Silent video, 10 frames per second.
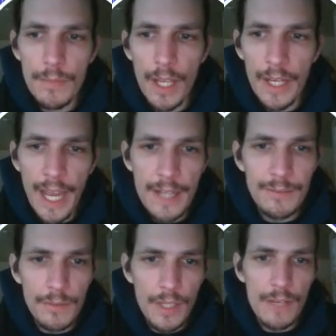
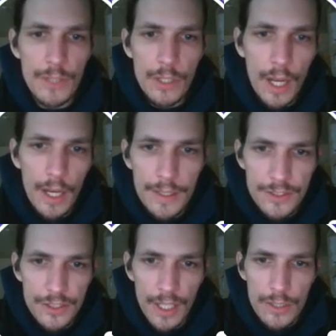again, if you
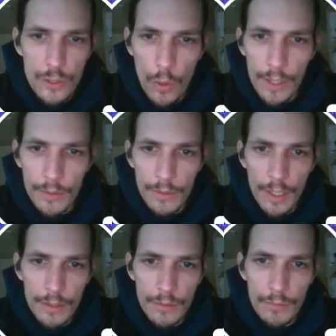guys join